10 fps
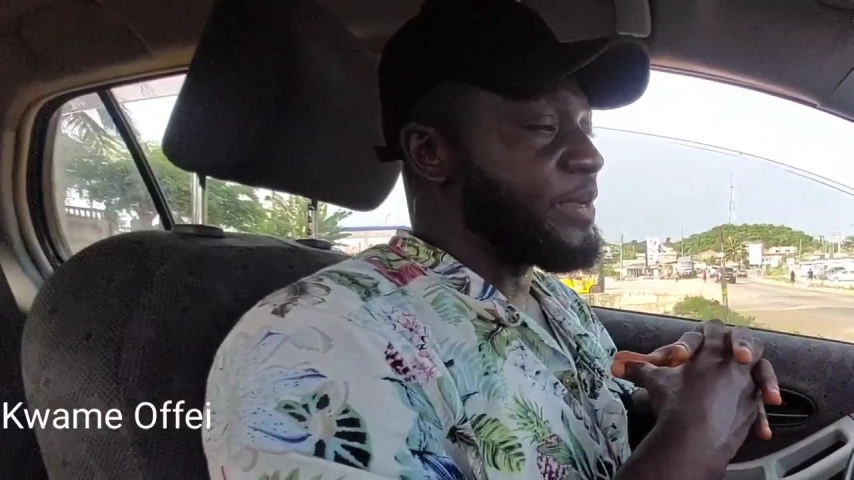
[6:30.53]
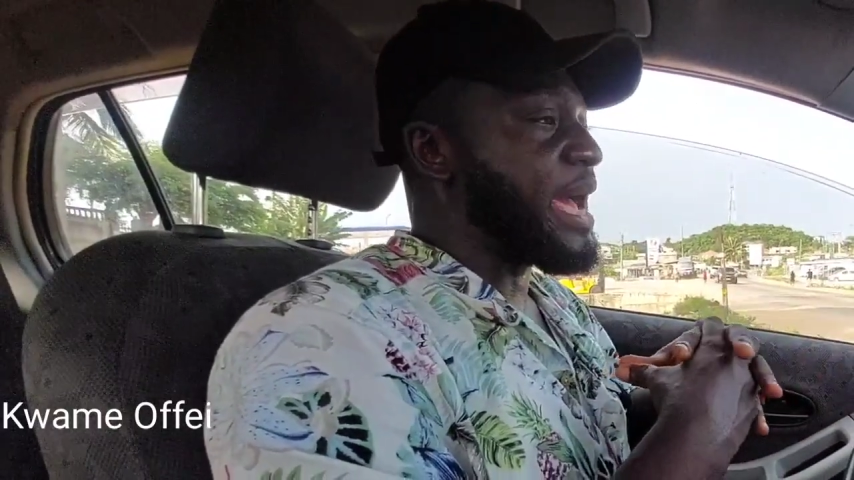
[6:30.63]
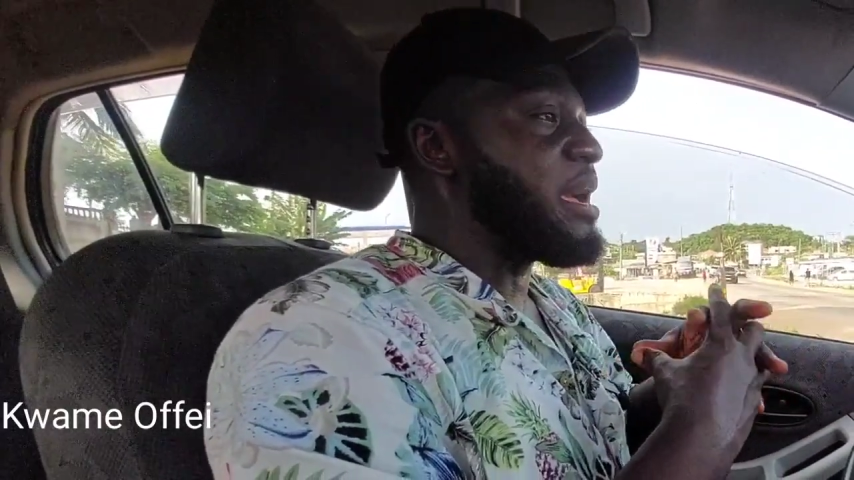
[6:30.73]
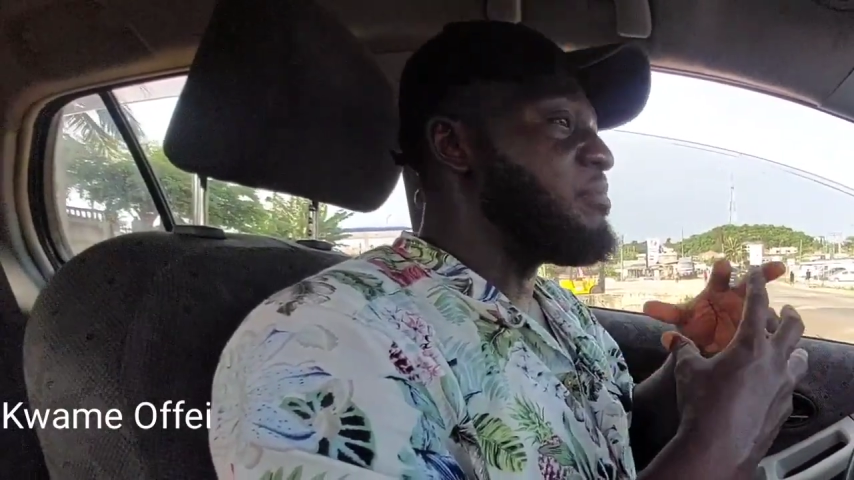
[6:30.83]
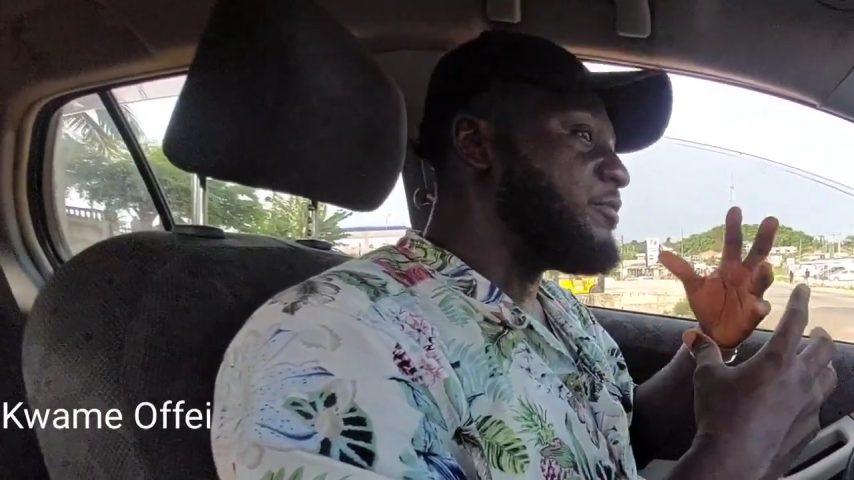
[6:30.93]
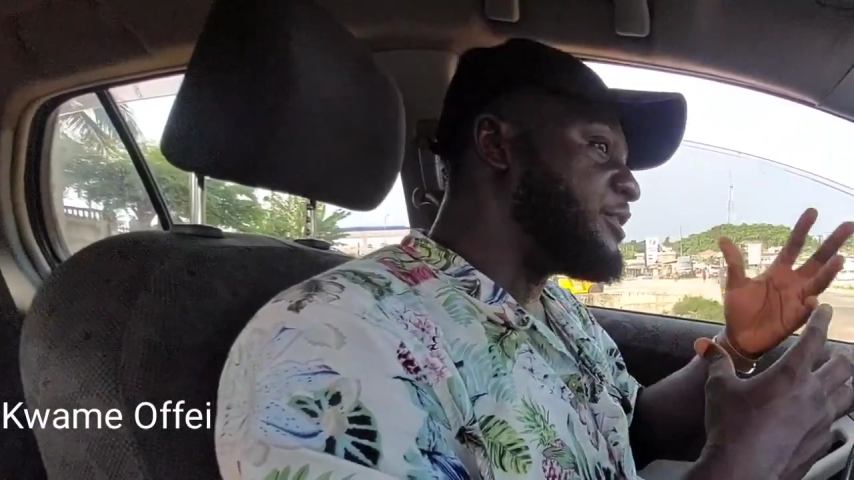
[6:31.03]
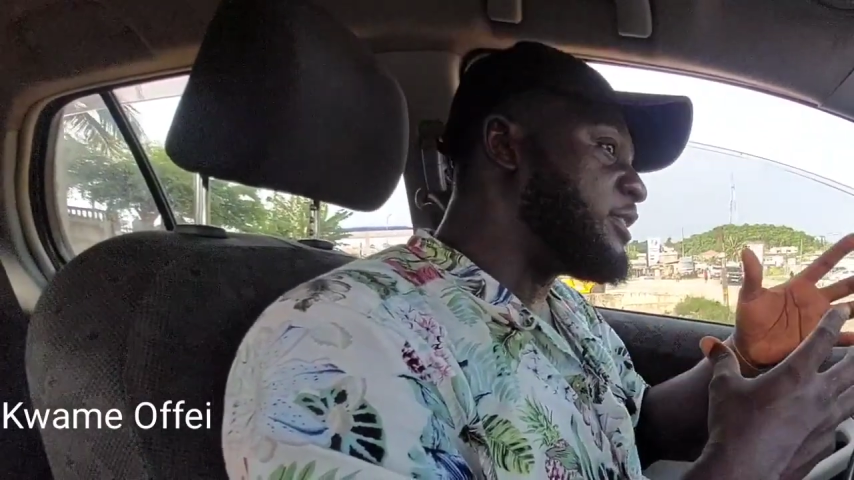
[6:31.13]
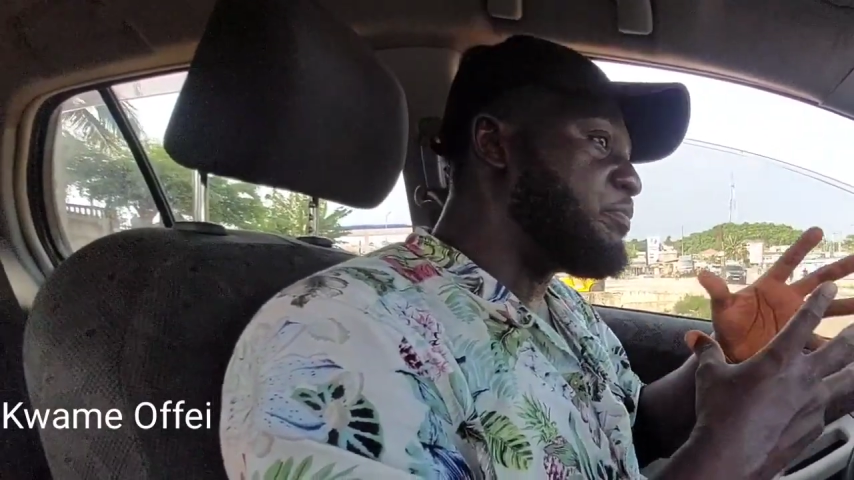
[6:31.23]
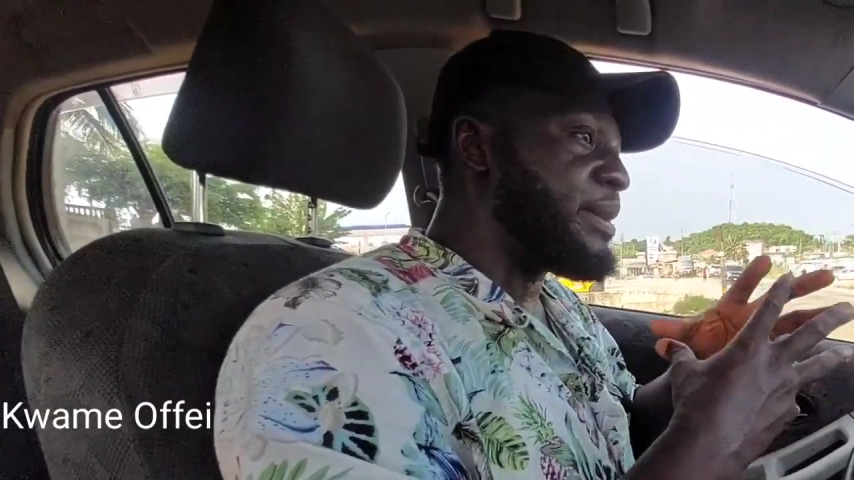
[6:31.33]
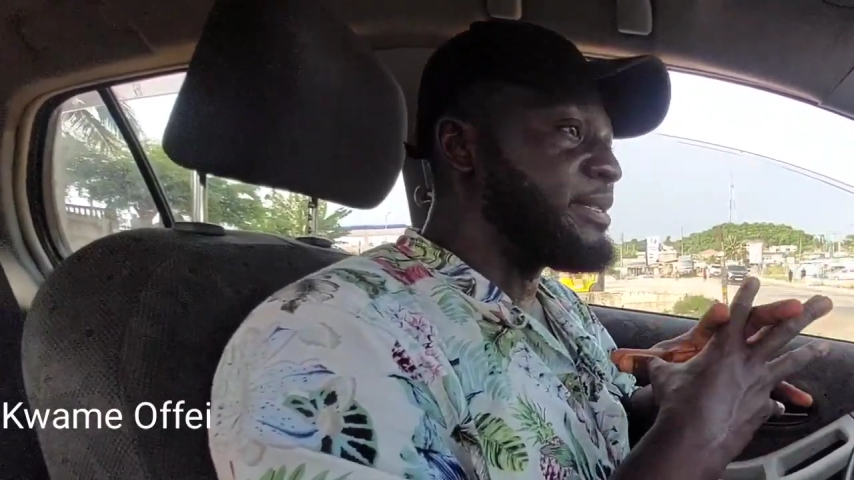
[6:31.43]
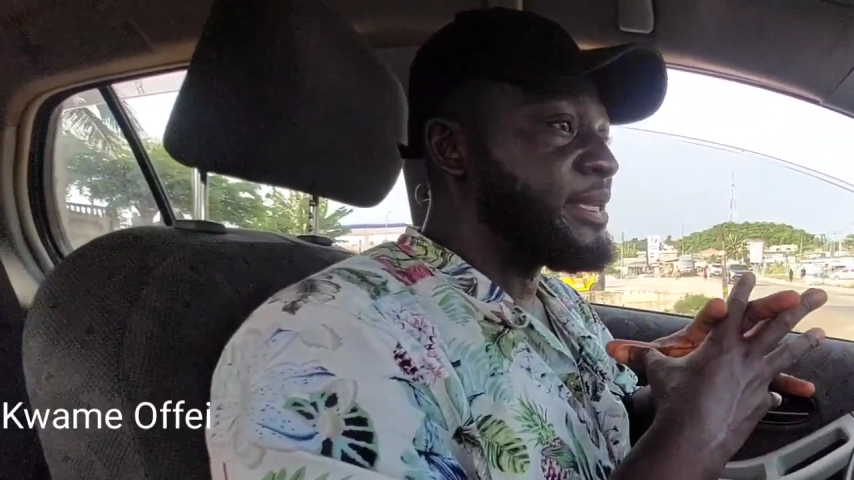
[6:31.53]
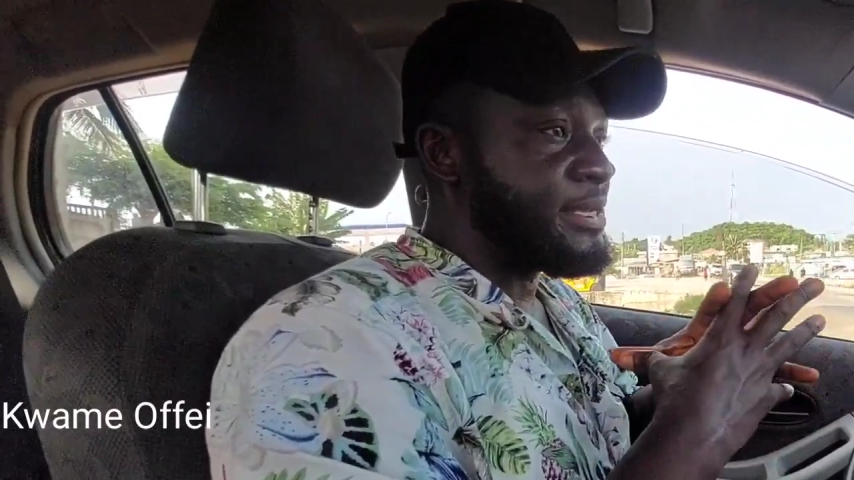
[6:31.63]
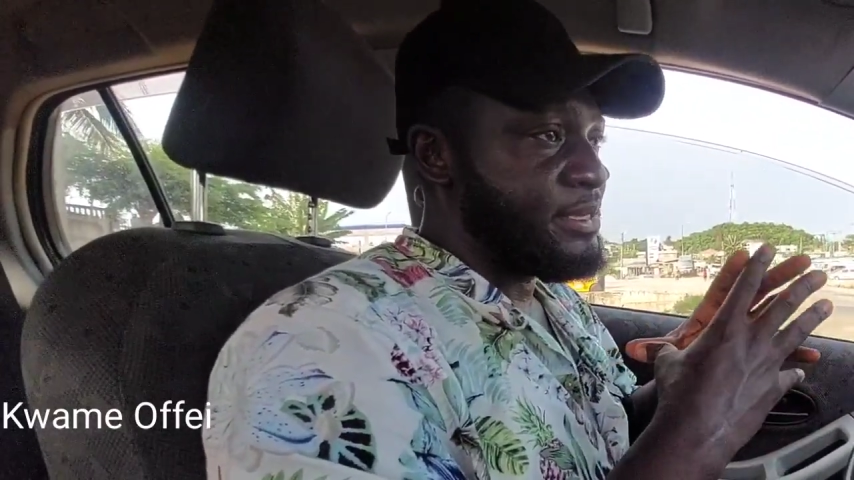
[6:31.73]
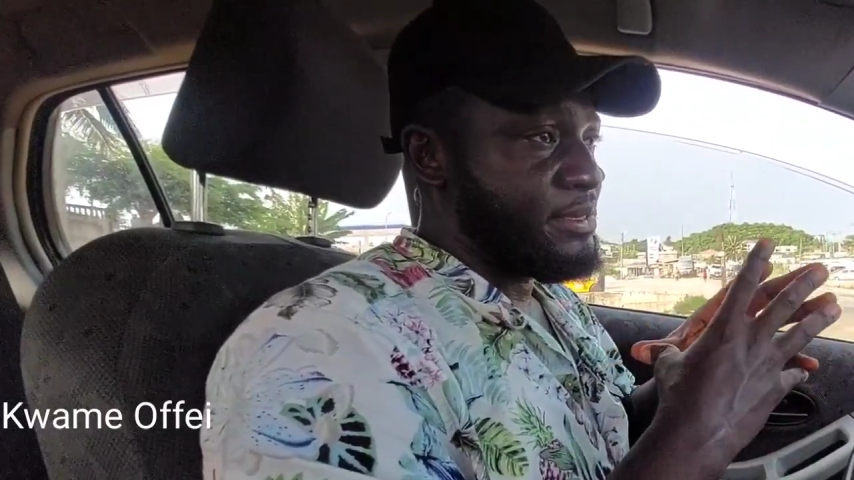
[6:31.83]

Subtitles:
with IMF deal pending,